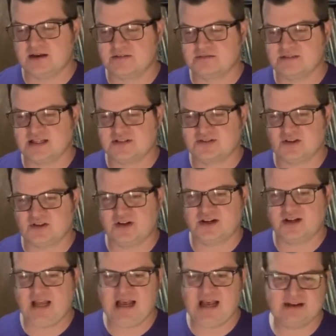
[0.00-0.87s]
They
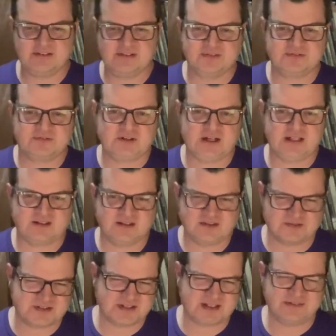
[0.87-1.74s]
started to have
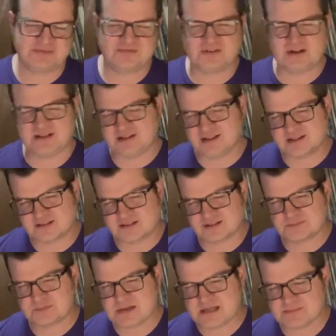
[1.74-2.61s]
there was like a
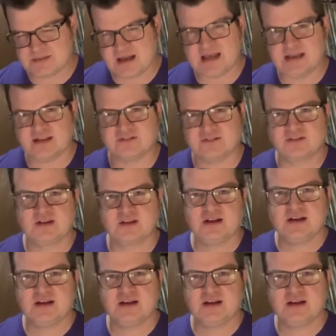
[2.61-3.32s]
fretless P bass.